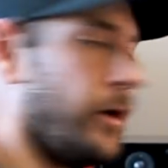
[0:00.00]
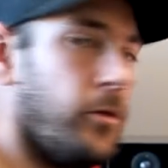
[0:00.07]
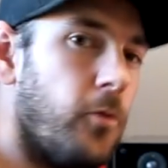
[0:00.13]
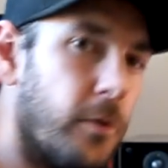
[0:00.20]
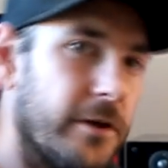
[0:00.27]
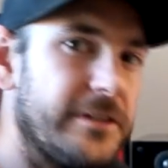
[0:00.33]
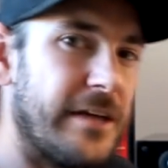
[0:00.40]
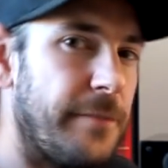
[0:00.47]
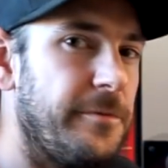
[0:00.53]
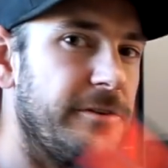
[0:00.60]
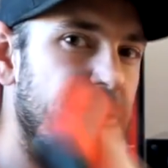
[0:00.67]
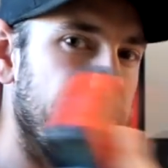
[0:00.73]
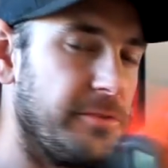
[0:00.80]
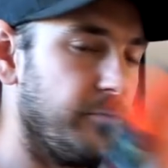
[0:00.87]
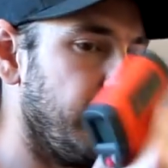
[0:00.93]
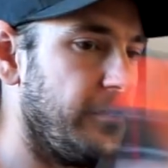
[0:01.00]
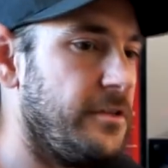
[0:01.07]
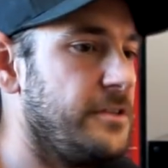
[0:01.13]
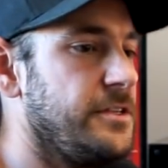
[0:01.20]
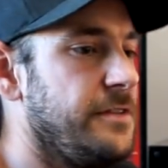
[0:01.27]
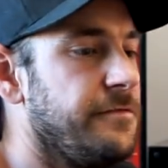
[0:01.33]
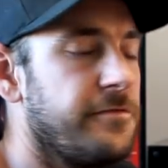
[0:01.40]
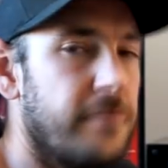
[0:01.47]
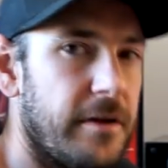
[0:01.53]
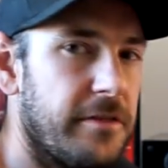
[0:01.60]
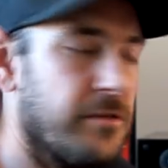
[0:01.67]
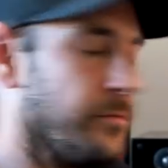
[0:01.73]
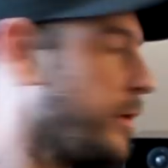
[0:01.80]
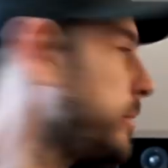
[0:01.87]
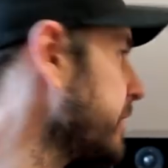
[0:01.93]
my water temperatures with this infrared
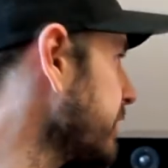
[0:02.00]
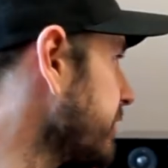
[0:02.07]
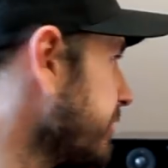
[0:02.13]
thermometer